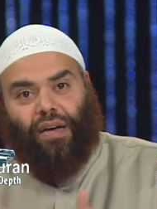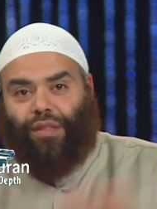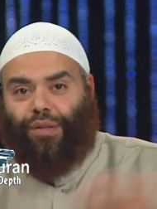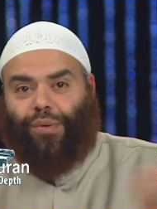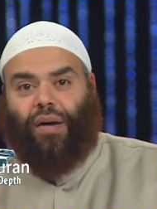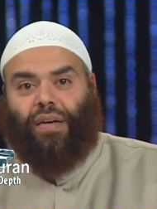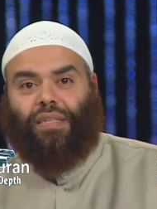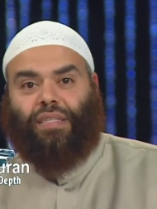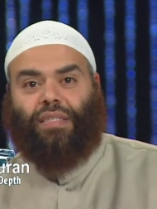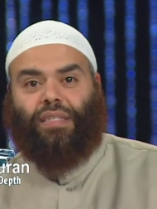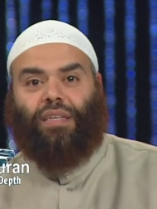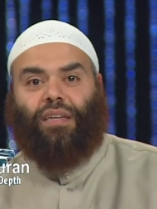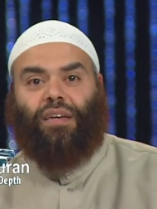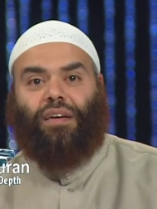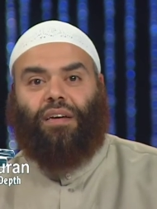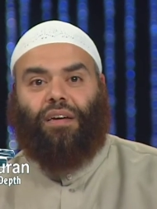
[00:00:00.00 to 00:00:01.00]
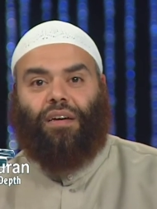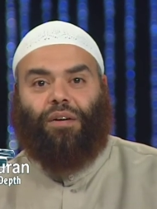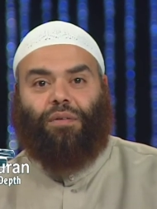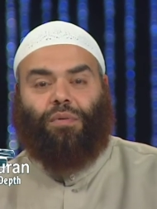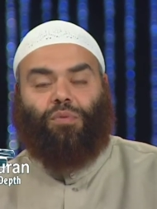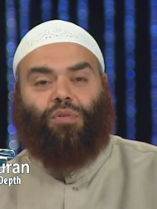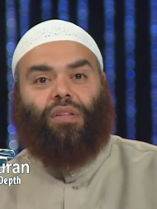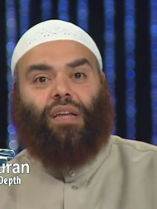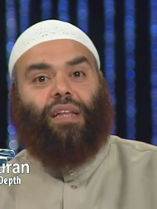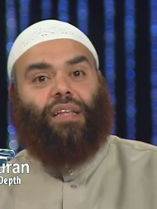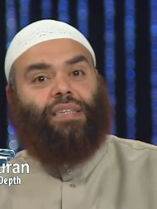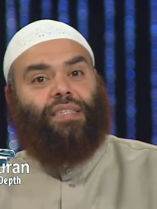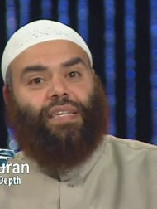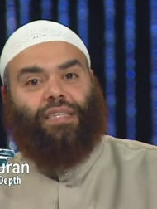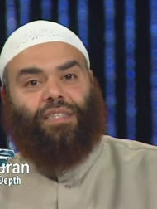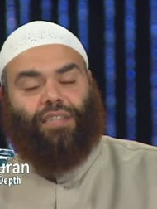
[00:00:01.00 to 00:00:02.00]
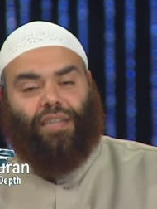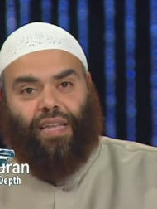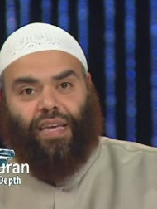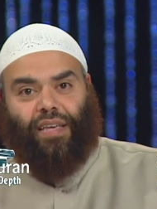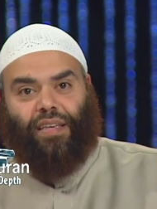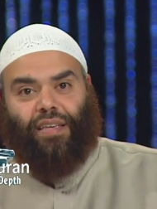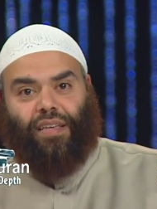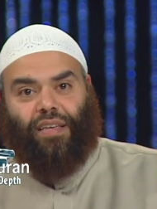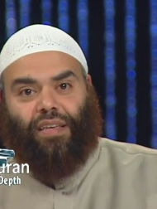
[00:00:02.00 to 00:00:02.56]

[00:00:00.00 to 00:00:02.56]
otherwise we would not exist today.